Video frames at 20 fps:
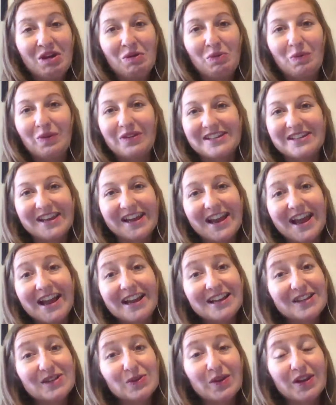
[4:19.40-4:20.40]
Once again,
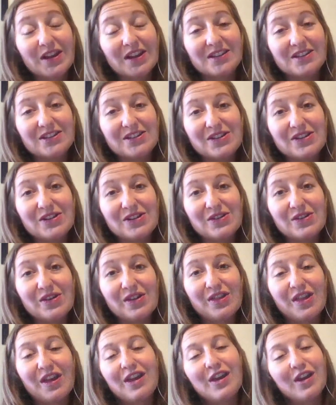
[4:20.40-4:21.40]
I just wanted to
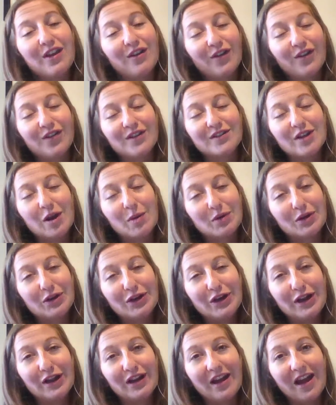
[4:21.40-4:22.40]
thank you for this
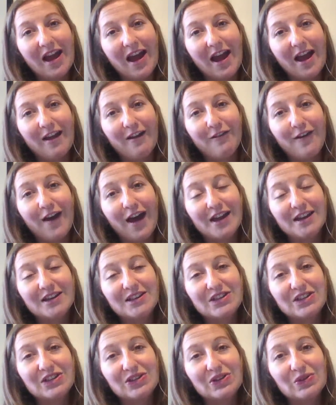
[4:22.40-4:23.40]
opportunity. I have had
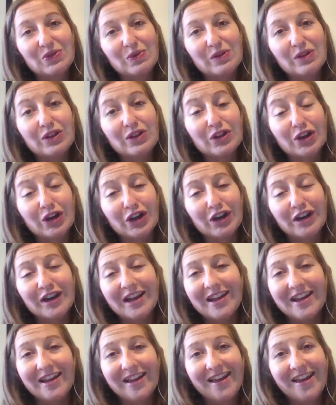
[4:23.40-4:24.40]
to
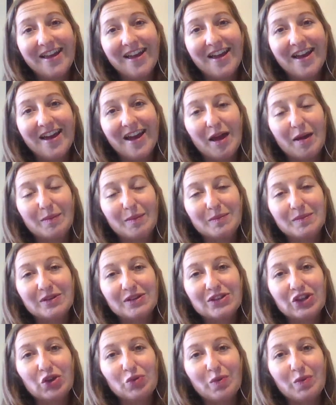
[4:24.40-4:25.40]
learn
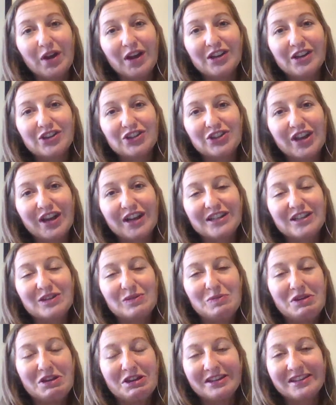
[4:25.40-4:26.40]
so much and
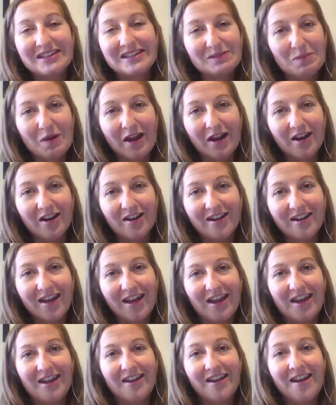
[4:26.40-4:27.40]
to be inspired,
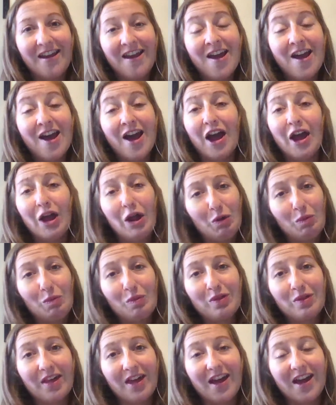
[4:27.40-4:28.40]
and I
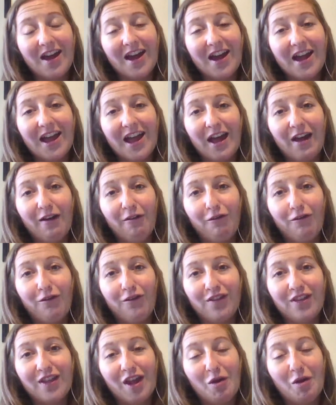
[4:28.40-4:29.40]
hope that I have
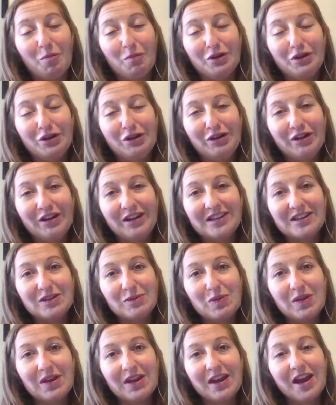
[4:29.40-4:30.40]
the opportunity to
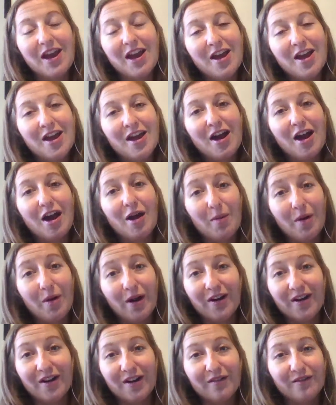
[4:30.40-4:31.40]
be a
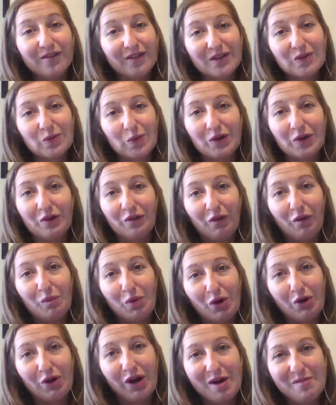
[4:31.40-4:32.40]
part of this wonderful
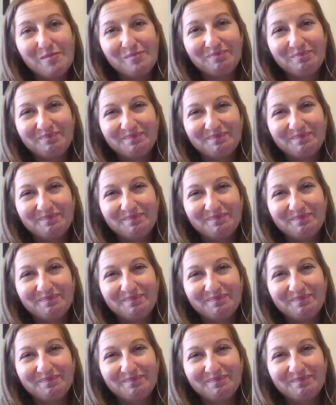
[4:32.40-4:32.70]
program.